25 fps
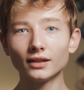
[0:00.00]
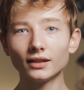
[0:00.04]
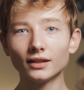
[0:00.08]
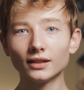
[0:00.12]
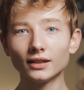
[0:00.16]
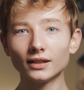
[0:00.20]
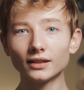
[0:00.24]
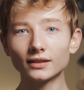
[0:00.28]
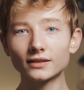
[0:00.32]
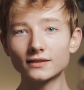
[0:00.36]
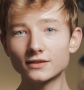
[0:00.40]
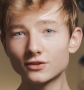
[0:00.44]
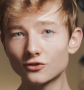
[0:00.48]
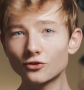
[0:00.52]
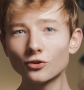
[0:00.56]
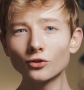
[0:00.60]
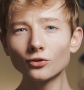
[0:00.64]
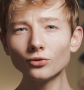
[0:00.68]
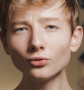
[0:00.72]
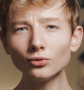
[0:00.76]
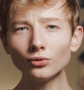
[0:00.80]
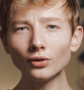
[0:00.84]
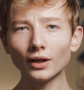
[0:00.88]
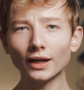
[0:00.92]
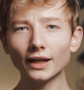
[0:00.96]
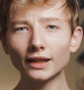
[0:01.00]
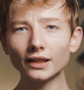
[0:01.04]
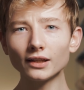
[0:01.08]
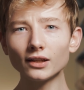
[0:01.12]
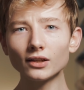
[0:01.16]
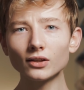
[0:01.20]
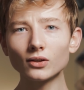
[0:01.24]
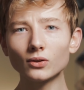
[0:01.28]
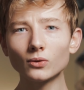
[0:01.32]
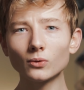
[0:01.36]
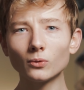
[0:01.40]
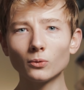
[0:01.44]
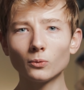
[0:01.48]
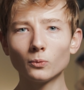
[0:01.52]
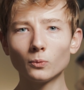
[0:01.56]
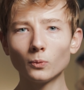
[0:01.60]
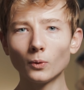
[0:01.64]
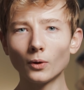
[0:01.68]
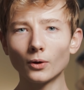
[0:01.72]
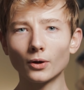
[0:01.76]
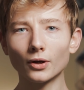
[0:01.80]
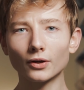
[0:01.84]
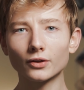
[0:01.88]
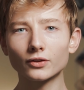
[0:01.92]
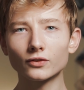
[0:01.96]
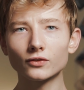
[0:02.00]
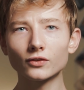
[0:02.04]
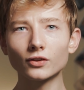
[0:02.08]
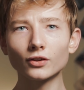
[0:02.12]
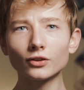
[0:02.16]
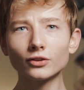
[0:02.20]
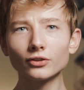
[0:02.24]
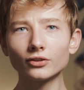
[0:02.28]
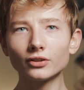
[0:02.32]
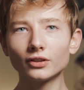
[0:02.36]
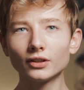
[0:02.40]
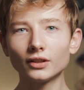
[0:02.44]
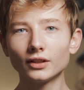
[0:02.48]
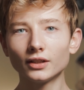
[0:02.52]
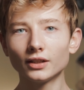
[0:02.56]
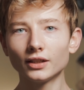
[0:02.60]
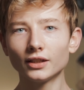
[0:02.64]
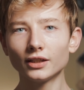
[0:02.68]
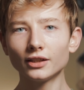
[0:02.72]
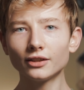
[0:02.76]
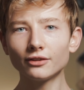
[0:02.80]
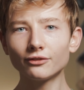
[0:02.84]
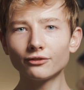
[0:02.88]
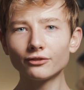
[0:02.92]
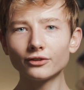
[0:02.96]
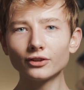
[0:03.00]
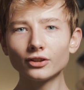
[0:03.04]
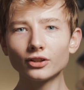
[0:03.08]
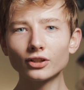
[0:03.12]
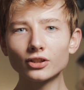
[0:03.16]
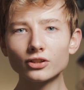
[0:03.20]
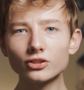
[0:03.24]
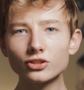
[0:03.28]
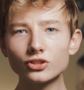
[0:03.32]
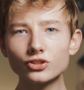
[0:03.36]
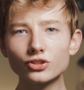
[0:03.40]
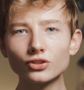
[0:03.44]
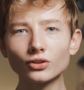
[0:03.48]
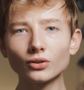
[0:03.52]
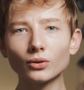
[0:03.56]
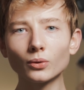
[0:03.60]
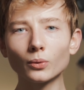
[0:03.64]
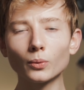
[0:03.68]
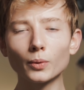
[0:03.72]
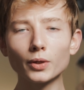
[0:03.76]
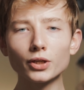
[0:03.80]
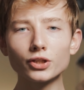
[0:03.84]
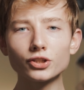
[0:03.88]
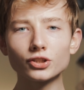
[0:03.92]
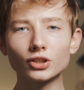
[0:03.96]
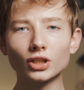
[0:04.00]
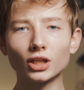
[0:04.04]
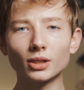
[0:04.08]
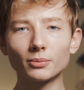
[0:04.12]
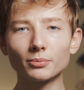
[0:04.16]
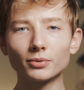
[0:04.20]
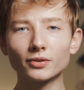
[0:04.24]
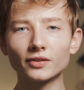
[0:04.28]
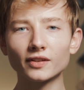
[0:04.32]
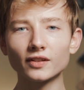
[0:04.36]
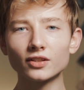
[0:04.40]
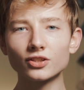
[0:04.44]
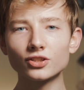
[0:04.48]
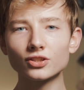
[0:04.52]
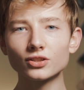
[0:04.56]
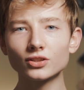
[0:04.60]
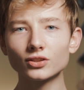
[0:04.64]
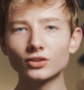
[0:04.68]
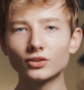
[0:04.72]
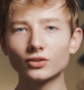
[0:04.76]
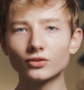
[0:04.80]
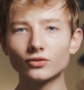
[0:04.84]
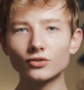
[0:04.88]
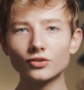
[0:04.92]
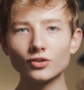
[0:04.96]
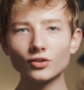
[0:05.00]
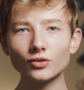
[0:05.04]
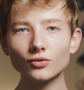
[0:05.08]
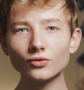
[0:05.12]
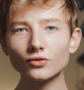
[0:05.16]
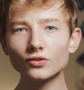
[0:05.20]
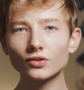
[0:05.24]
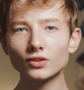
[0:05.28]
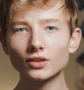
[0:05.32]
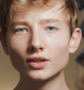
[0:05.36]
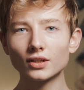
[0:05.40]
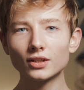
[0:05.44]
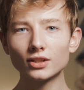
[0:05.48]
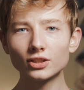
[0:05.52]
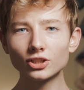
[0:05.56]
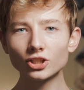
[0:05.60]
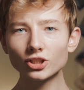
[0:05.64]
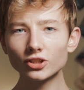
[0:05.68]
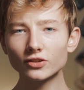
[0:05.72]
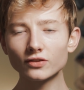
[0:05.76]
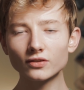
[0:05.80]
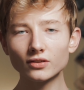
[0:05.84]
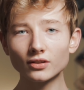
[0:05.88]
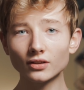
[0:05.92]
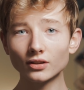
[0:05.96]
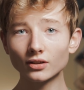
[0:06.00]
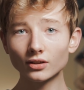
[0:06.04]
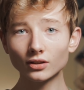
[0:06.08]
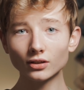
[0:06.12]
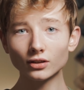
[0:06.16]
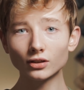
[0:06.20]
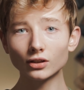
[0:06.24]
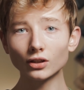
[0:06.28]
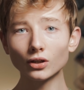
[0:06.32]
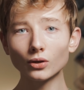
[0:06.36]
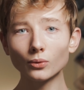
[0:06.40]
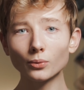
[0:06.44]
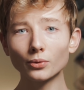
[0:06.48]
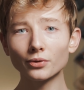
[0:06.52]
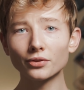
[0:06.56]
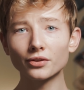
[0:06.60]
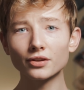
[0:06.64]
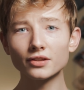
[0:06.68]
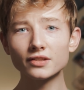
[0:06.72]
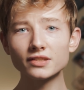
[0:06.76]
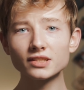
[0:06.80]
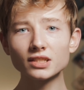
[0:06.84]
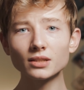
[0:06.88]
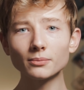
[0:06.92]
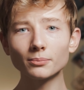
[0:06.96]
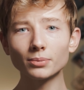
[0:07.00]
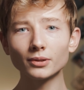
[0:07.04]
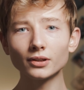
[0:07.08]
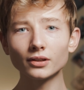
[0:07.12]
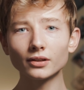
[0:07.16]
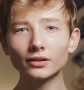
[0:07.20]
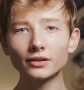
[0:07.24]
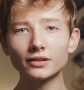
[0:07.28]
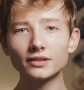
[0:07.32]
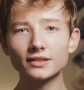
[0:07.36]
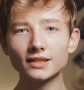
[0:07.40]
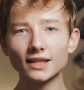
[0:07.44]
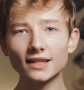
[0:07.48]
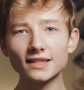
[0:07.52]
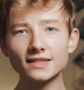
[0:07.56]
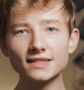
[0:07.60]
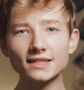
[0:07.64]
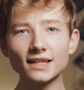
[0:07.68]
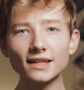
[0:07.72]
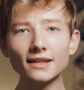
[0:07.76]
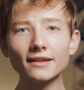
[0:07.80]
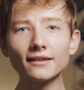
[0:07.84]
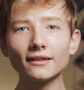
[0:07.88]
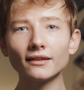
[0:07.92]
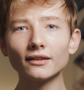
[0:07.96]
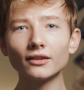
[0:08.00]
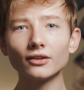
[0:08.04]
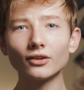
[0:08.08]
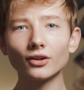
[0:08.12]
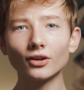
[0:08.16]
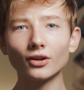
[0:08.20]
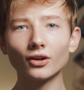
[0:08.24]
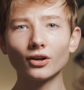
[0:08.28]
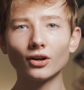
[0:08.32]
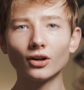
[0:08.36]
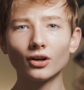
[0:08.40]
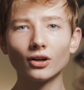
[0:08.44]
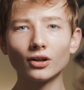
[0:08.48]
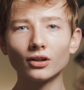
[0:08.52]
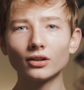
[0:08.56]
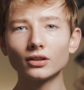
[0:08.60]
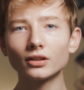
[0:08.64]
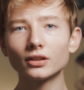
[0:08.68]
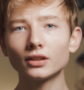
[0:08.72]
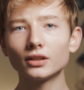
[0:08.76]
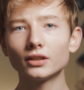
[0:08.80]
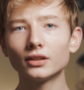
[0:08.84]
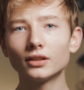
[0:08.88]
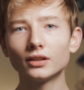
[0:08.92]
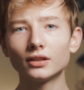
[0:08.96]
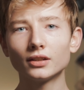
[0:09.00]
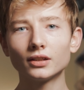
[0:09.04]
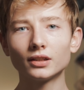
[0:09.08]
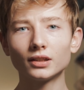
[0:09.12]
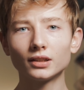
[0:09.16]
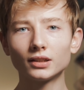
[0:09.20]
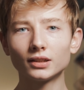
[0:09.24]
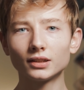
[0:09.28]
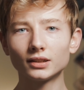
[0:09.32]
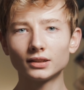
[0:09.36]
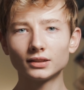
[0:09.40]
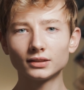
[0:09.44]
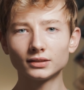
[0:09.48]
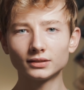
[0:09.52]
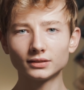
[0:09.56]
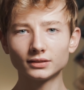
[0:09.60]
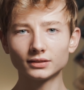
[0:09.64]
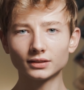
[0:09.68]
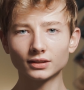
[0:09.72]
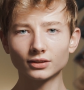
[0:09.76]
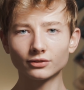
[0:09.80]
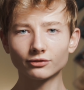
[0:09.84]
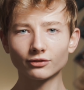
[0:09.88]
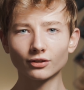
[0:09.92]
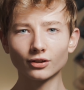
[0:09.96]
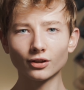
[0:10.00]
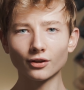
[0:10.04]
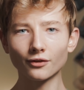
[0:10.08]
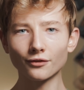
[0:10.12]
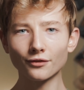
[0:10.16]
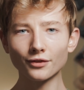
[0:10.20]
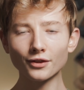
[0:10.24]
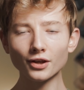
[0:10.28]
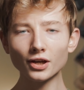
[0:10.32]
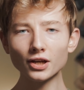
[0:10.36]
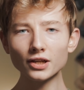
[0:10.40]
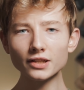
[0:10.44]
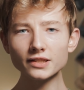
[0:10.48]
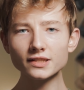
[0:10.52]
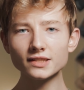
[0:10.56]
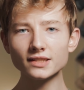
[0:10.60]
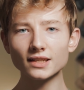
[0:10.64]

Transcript: it's true and it works. So if you're not sure which composition to choose, just go with the simple dead center or rule of thirds,